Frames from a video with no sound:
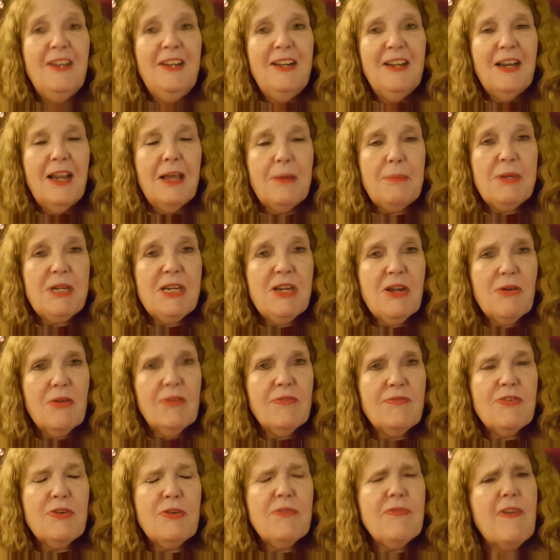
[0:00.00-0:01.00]
Let me know if
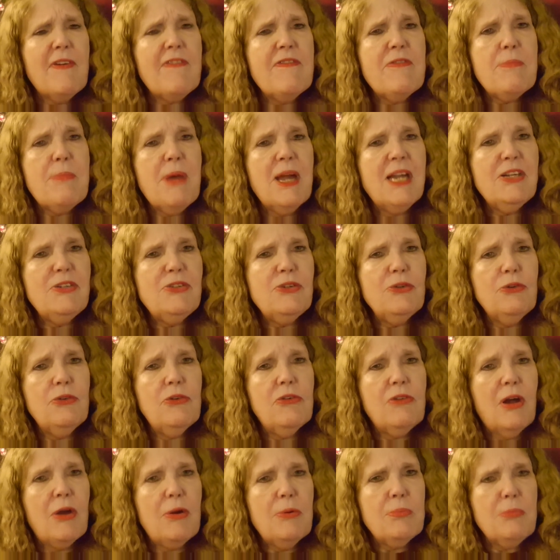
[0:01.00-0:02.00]
you've ever made your
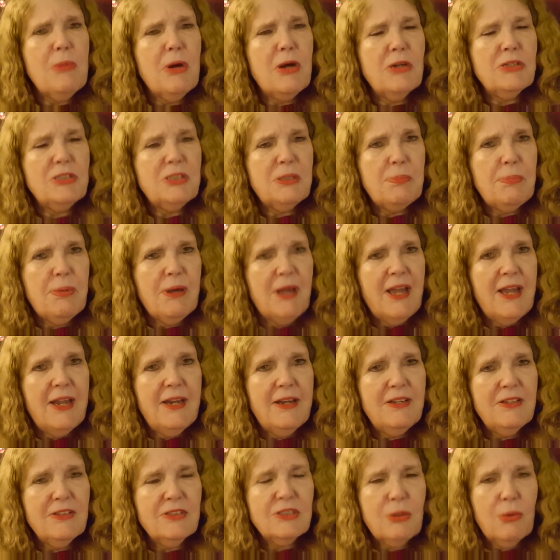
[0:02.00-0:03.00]
own marzipan.
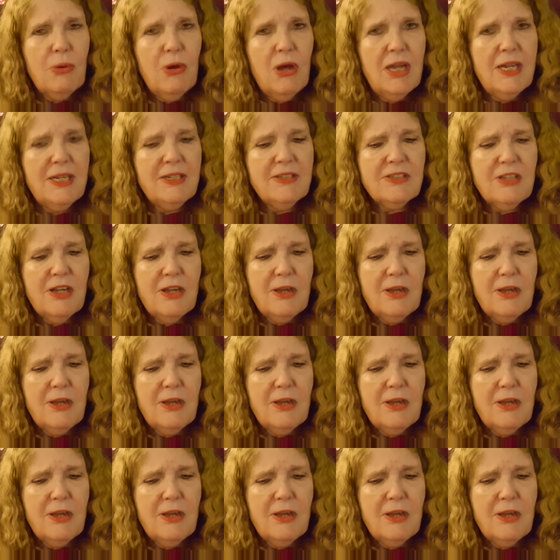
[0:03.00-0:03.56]
It's quite